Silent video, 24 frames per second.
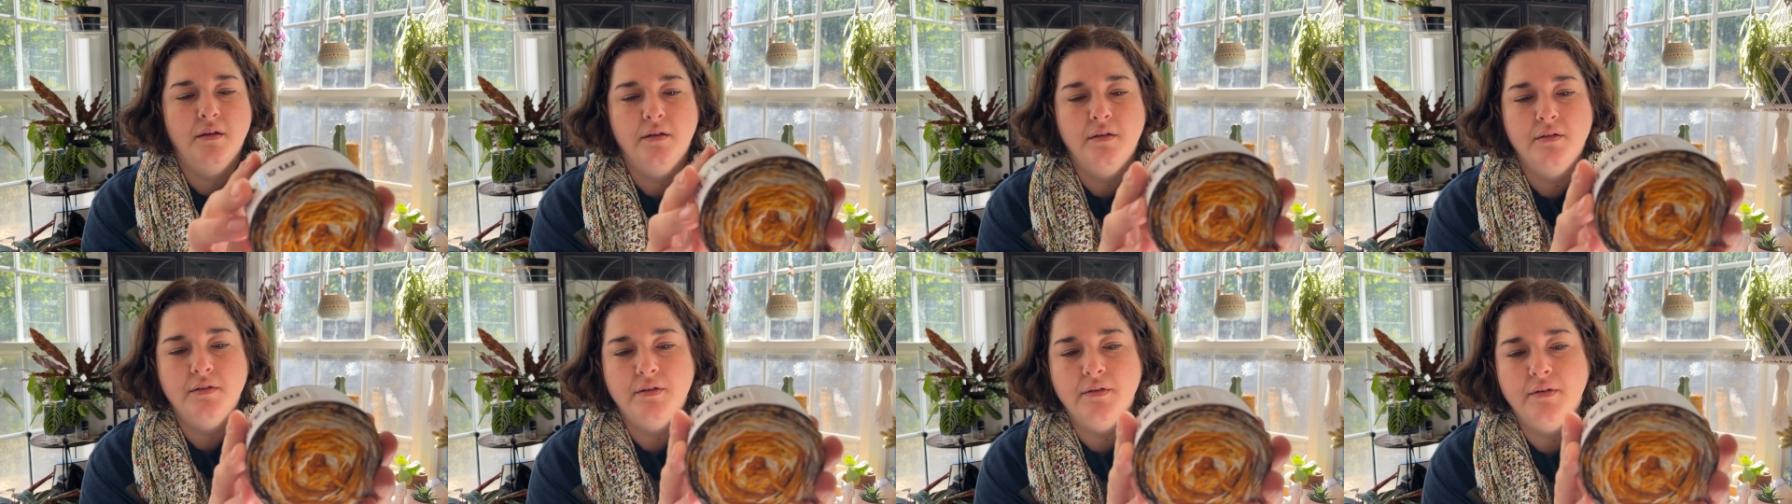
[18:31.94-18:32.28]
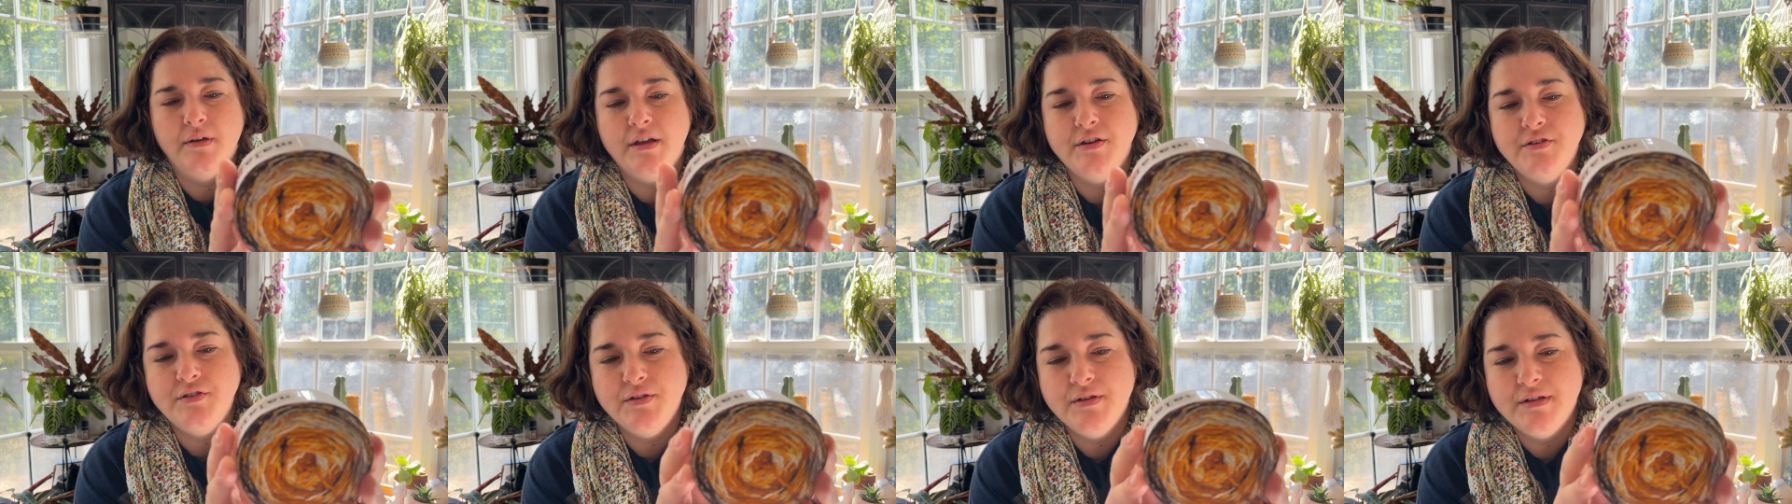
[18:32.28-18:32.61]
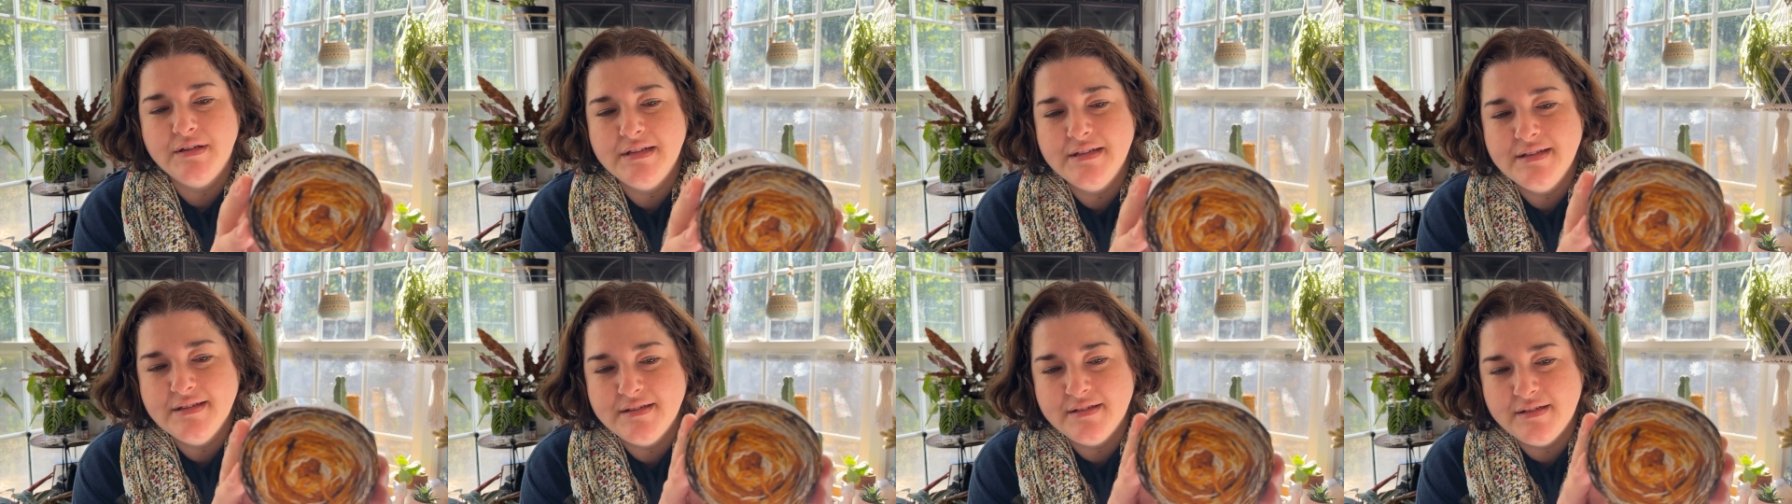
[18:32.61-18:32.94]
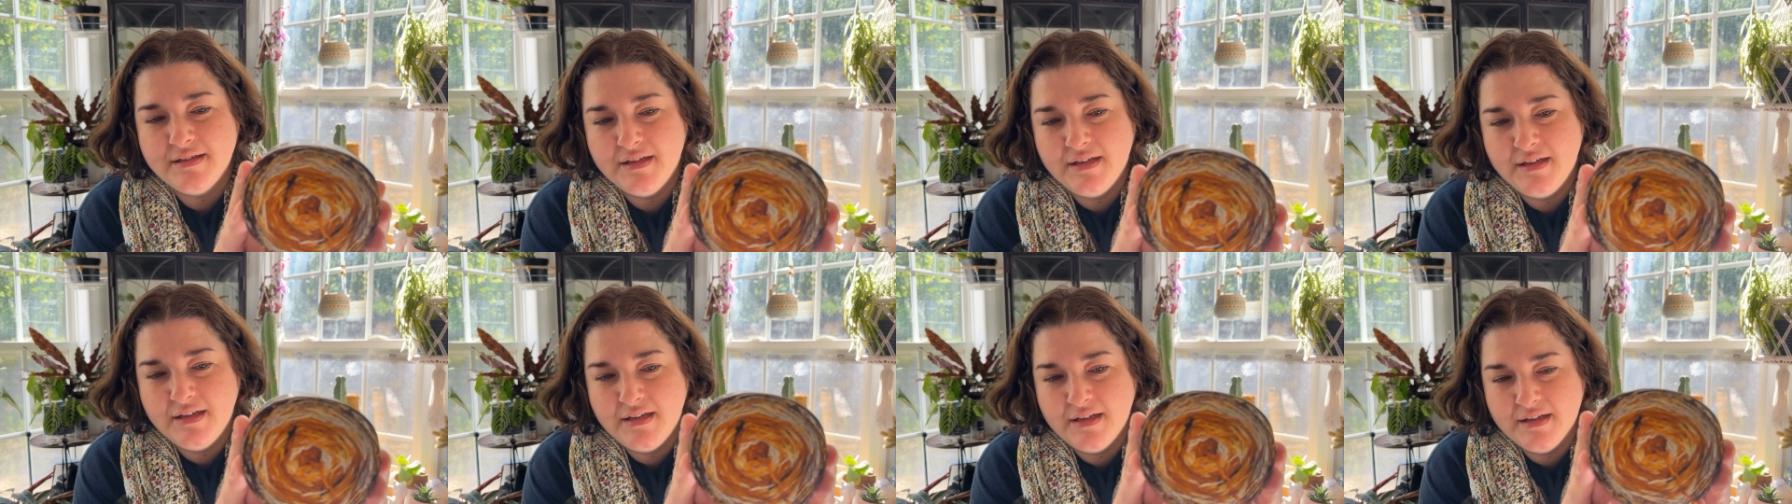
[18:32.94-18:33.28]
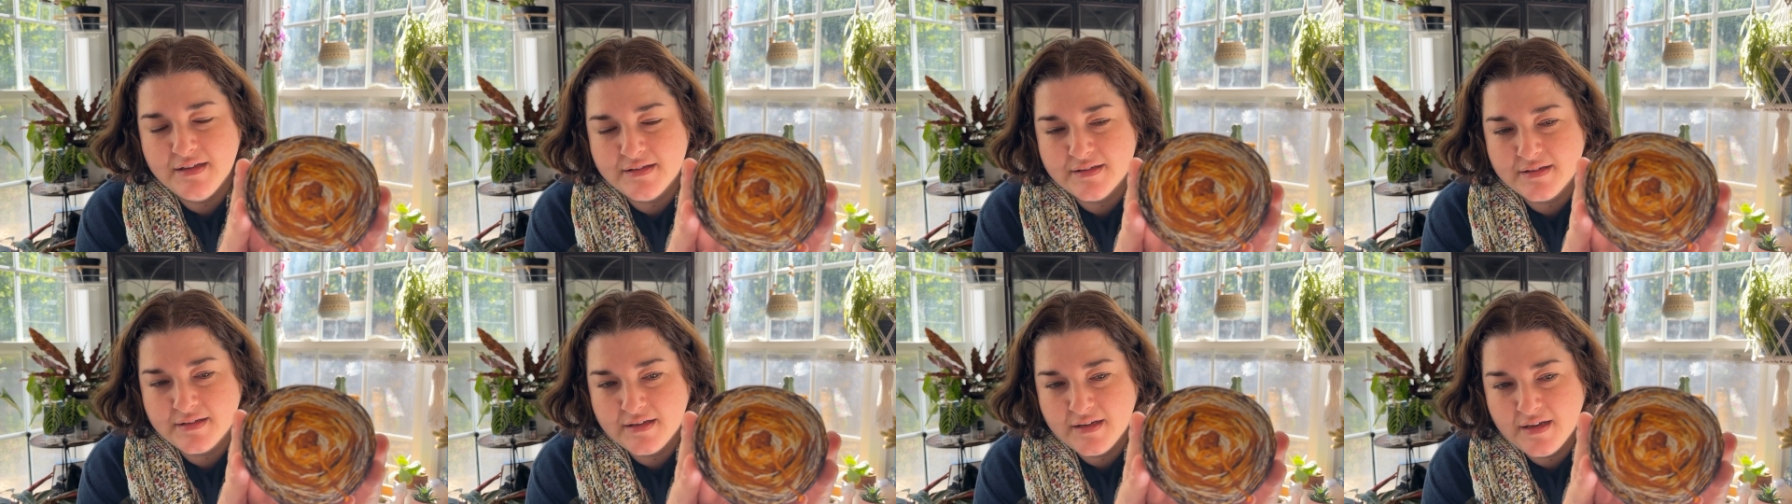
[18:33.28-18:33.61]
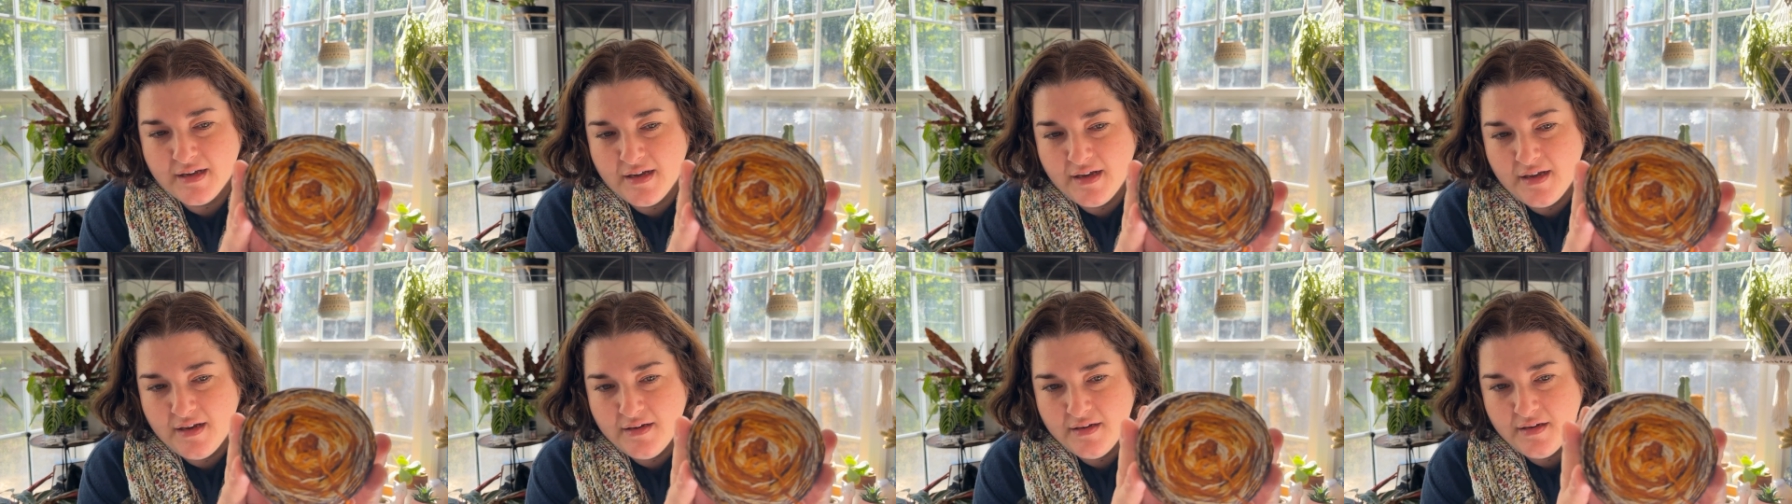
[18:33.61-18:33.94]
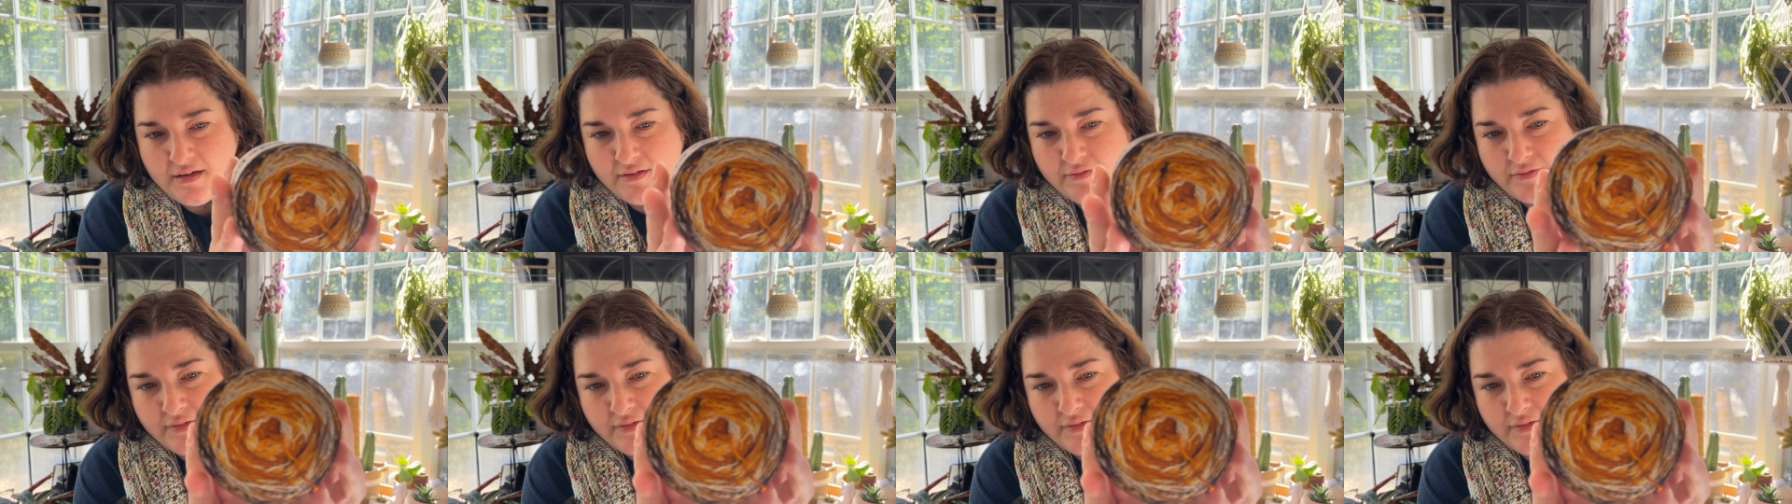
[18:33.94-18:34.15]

So as you can see, it's kind of